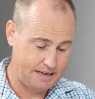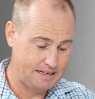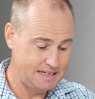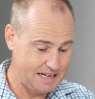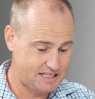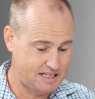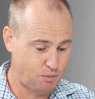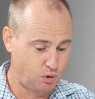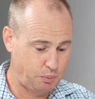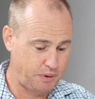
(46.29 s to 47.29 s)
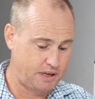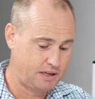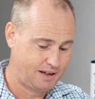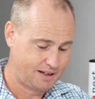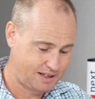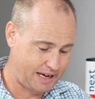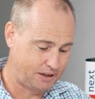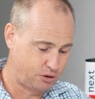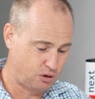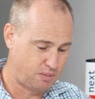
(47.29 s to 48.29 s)
Next step would be
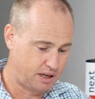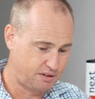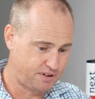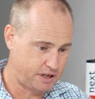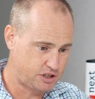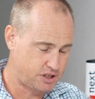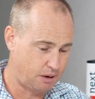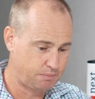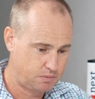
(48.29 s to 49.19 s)
calendar reminder flashes up.